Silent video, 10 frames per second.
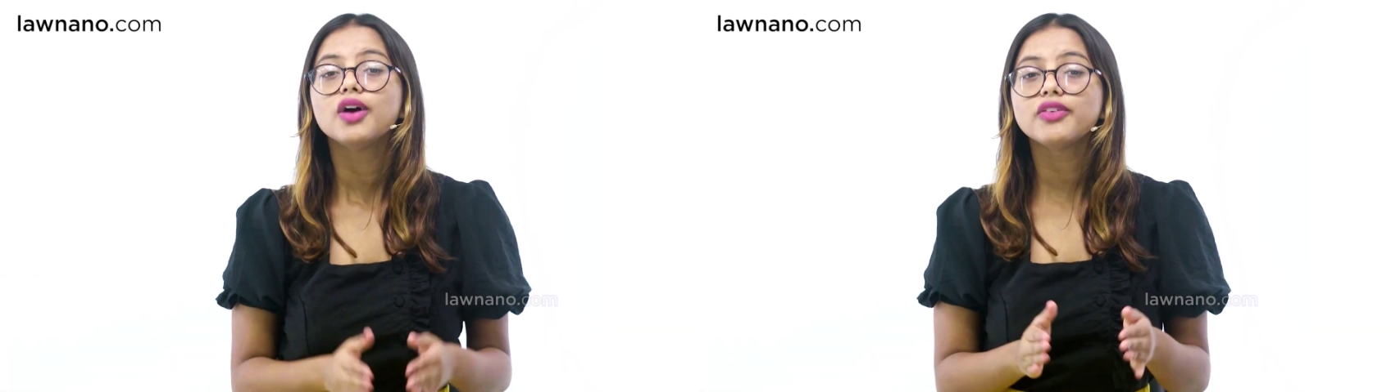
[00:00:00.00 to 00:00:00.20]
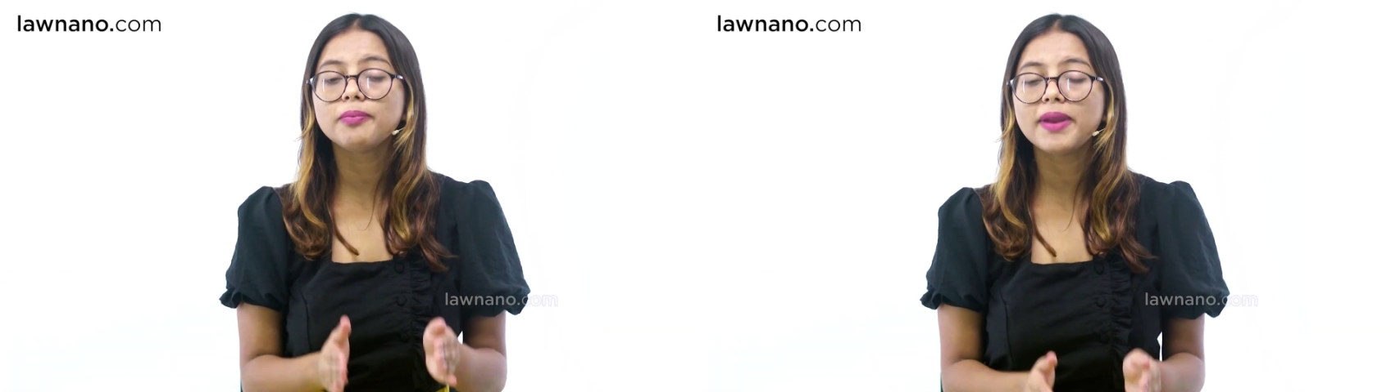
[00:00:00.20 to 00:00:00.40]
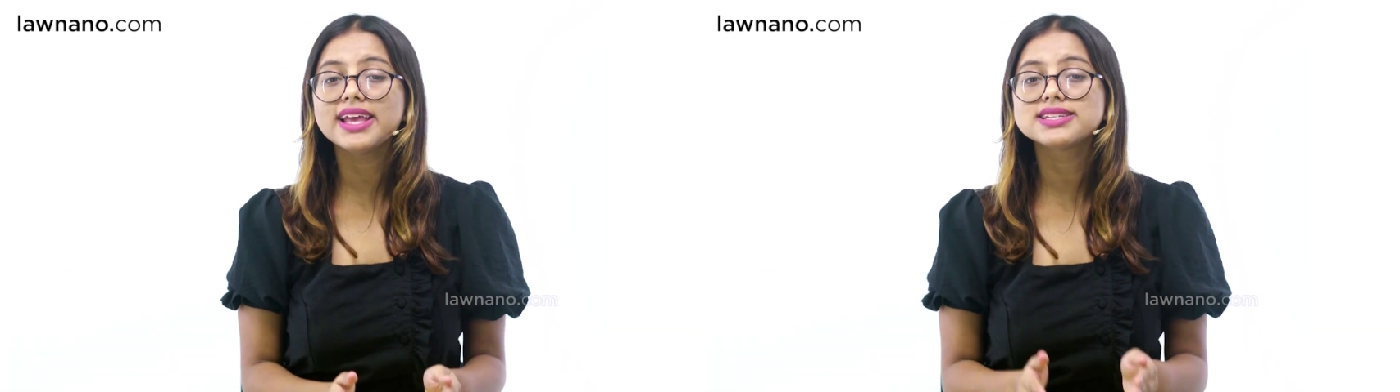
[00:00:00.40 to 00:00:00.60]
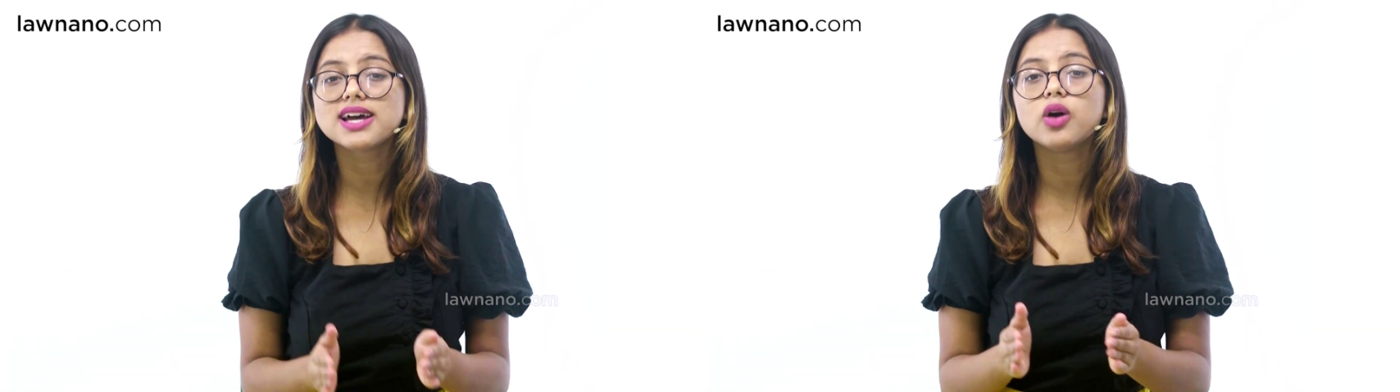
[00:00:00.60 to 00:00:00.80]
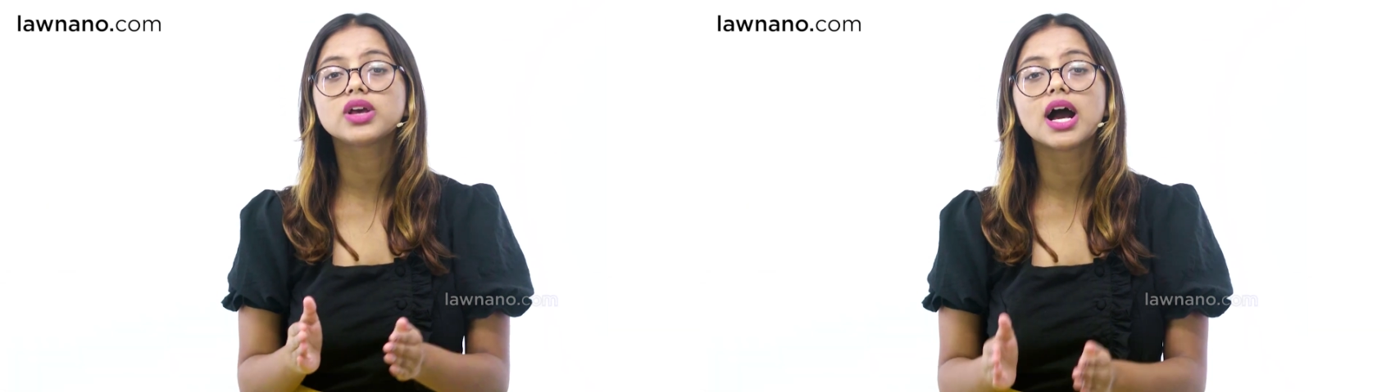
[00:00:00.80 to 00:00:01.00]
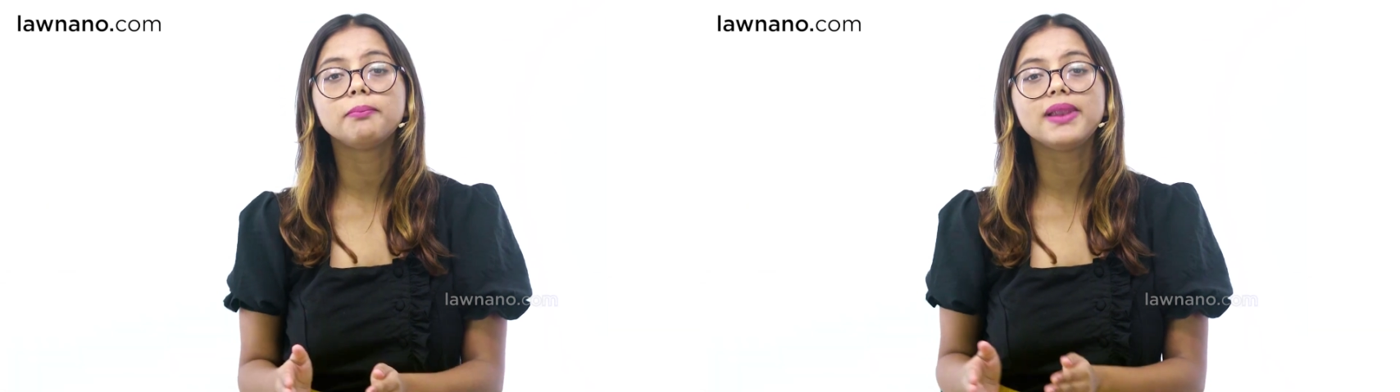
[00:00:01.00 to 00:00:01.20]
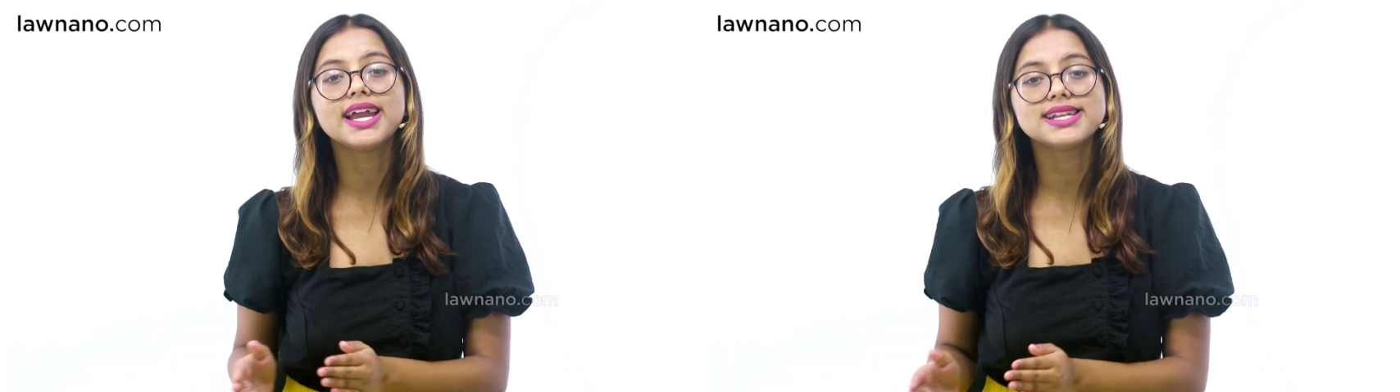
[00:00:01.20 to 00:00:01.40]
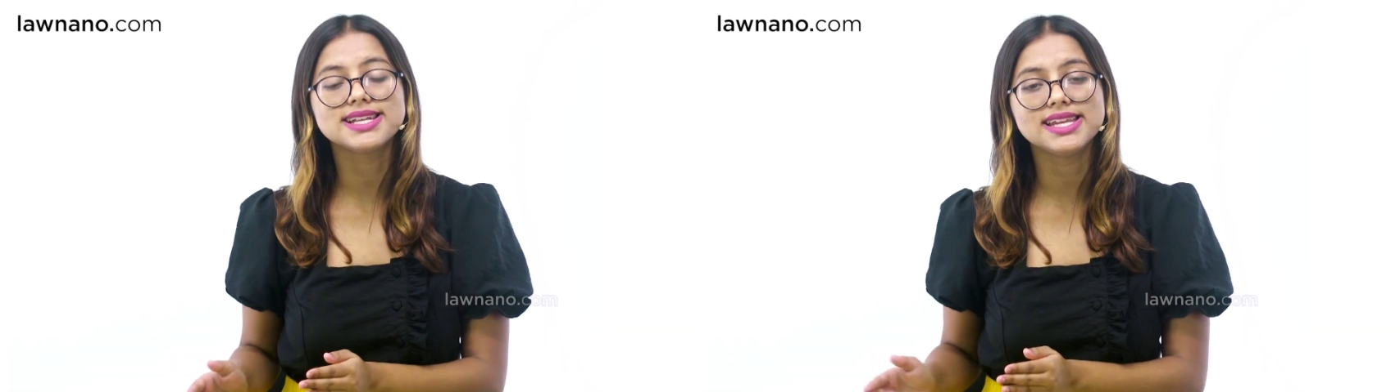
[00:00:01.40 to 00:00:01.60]
We break down
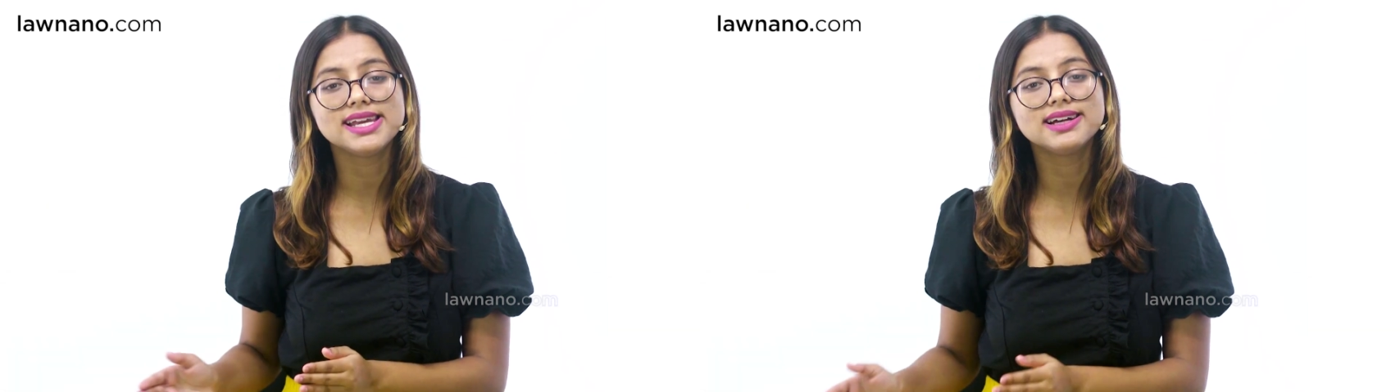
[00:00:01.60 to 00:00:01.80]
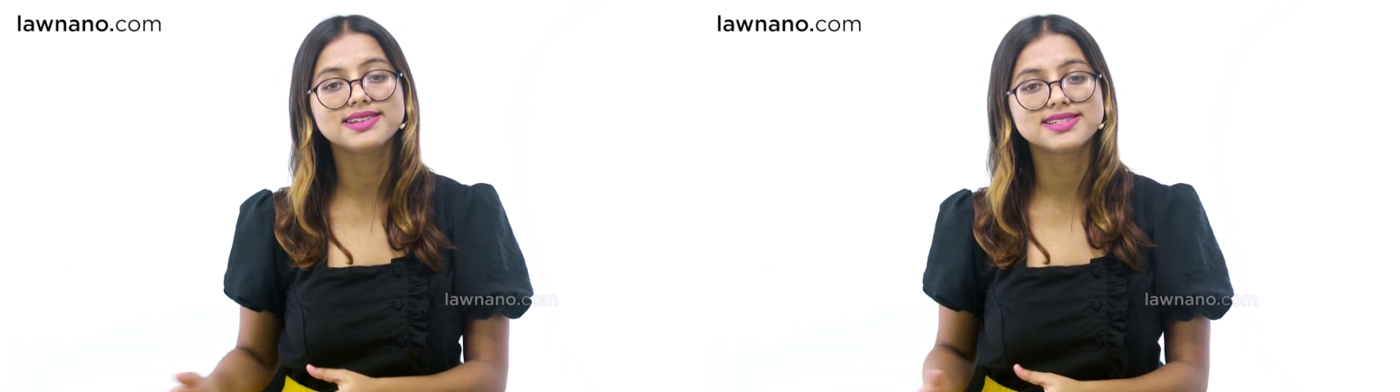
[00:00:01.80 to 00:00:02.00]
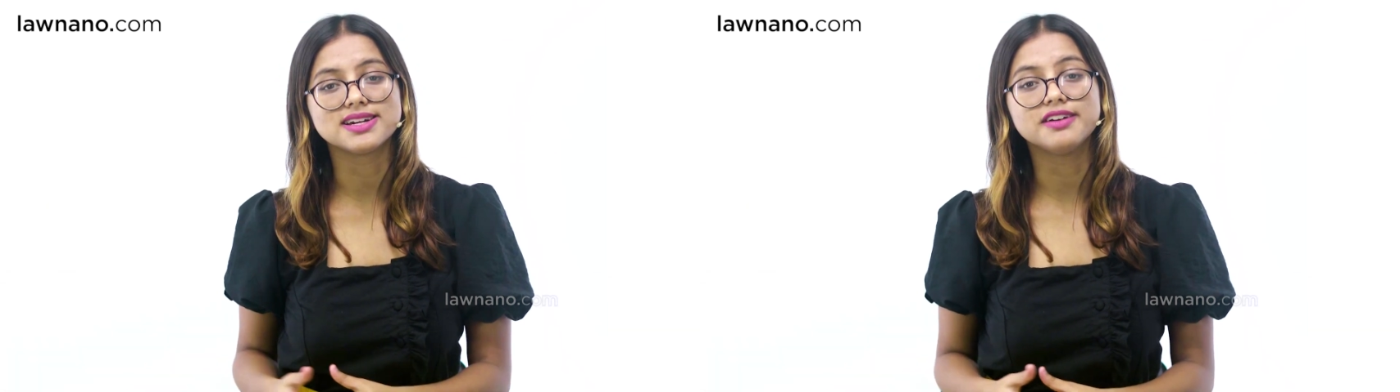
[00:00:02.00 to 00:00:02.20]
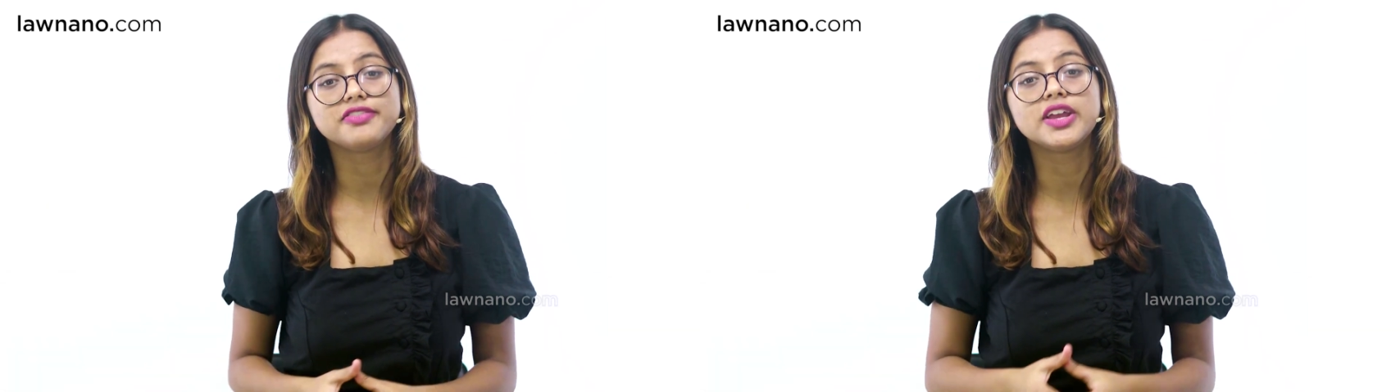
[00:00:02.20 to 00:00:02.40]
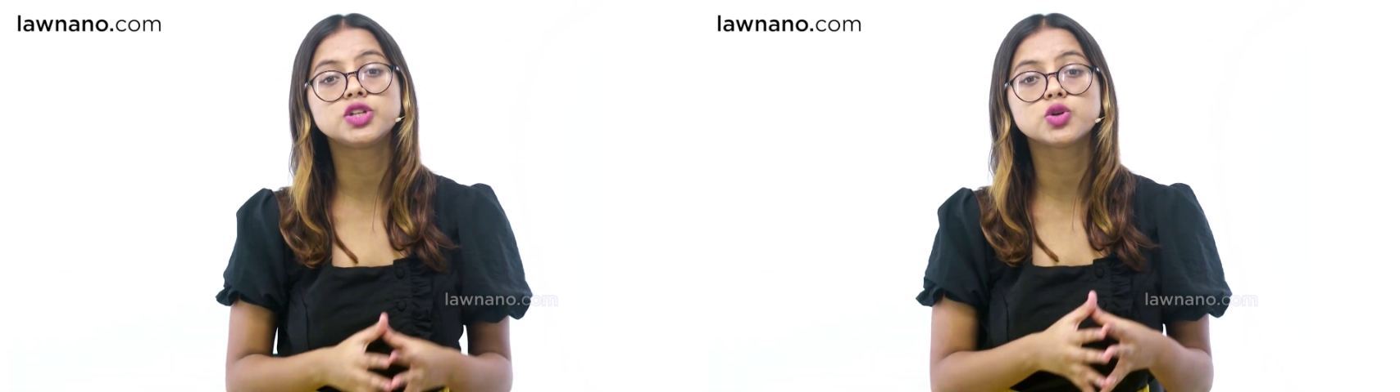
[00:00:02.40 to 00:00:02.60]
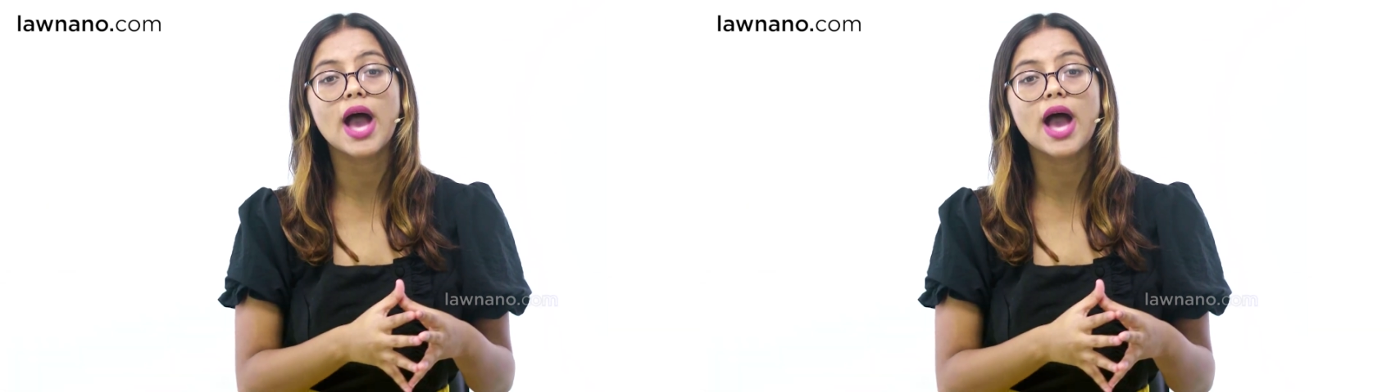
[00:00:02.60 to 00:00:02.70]
complicated legal stuff into